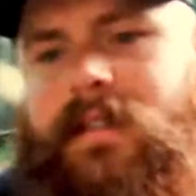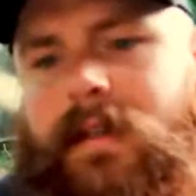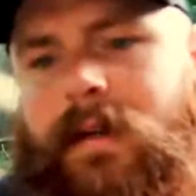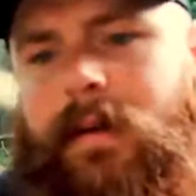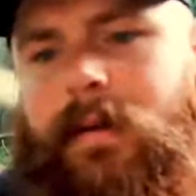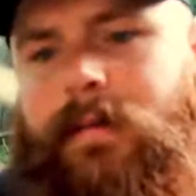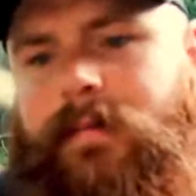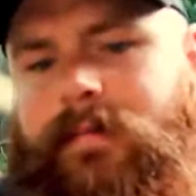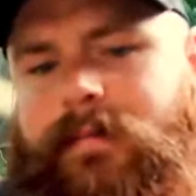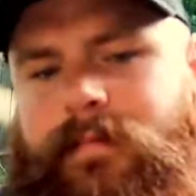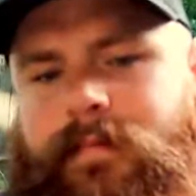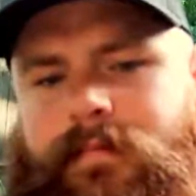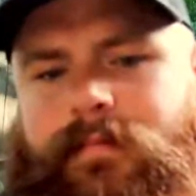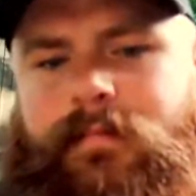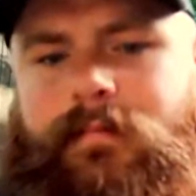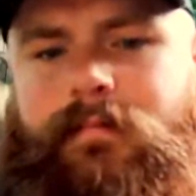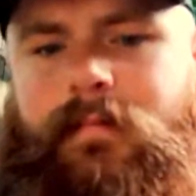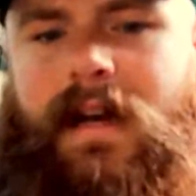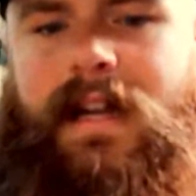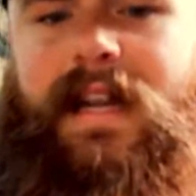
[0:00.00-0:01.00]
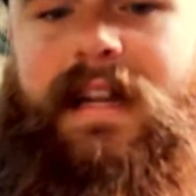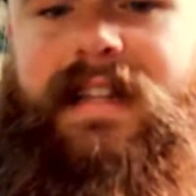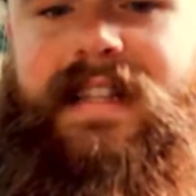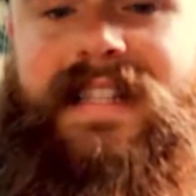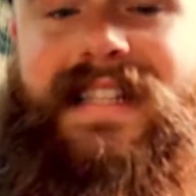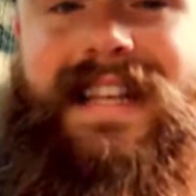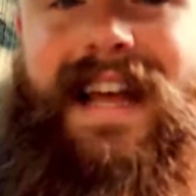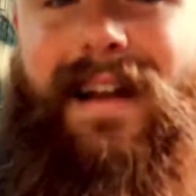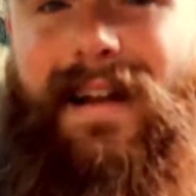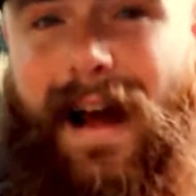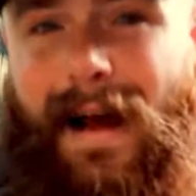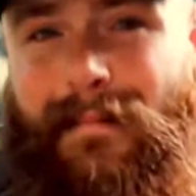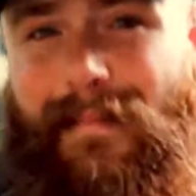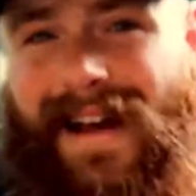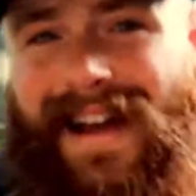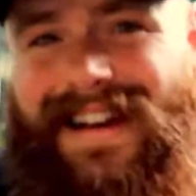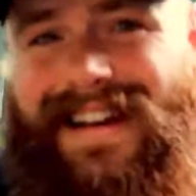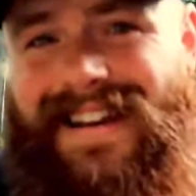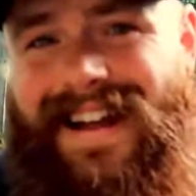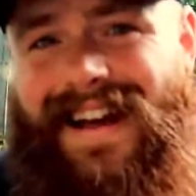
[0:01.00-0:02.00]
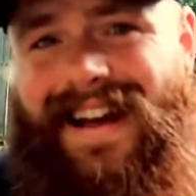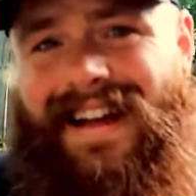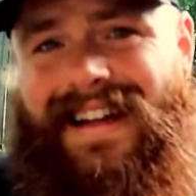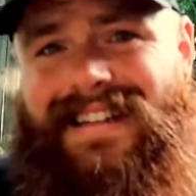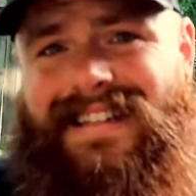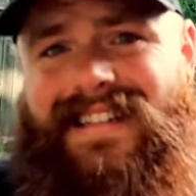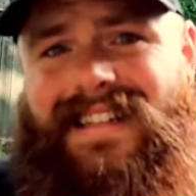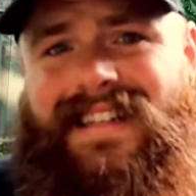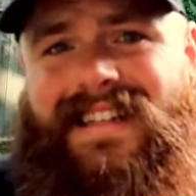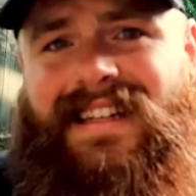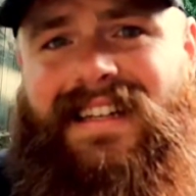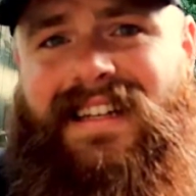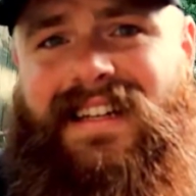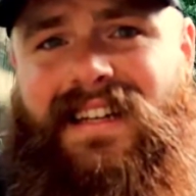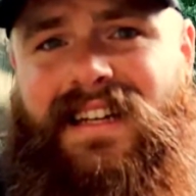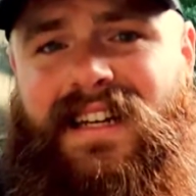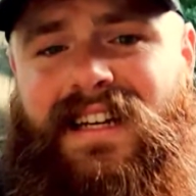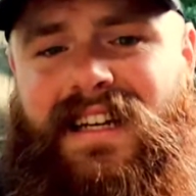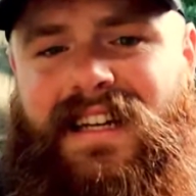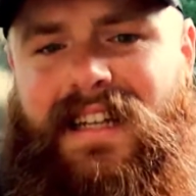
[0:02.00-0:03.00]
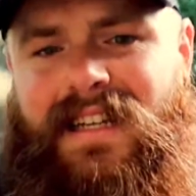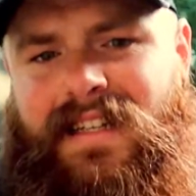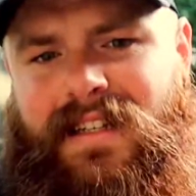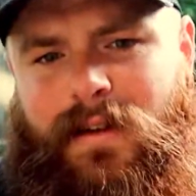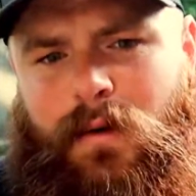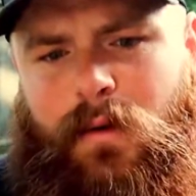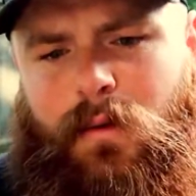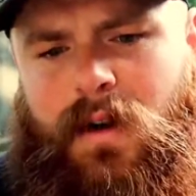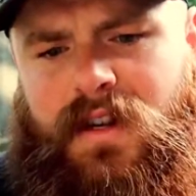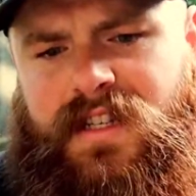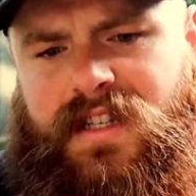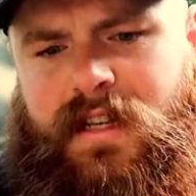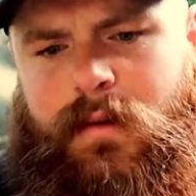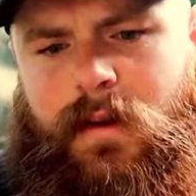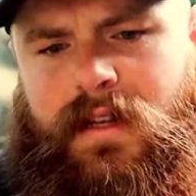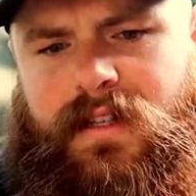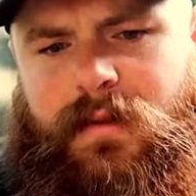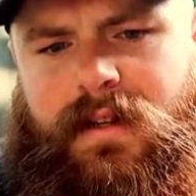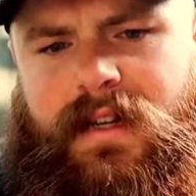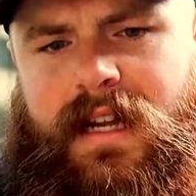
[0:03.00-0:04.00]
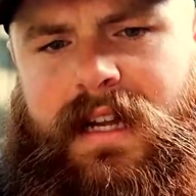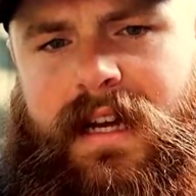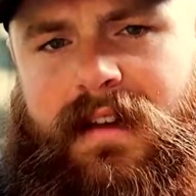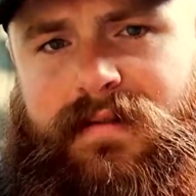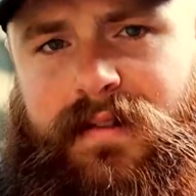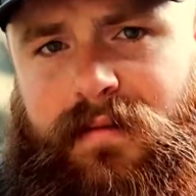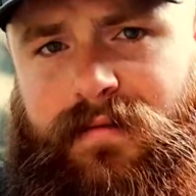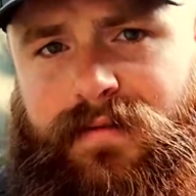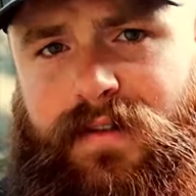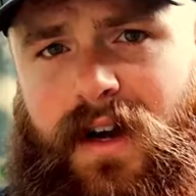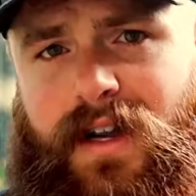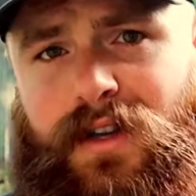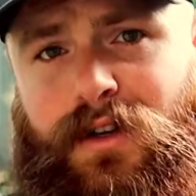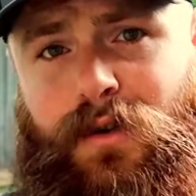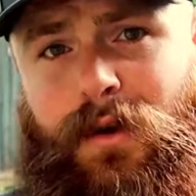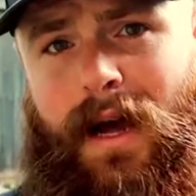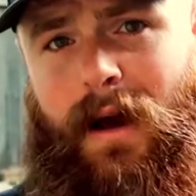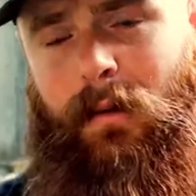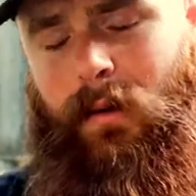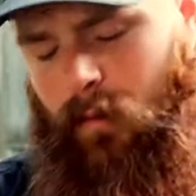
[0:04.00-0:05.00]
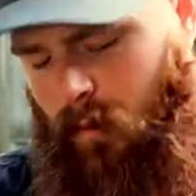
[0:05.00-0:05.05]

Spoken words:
so... I might edit this out, I might not. I want to watch this anyway, so we can kind of have some fun and do it how we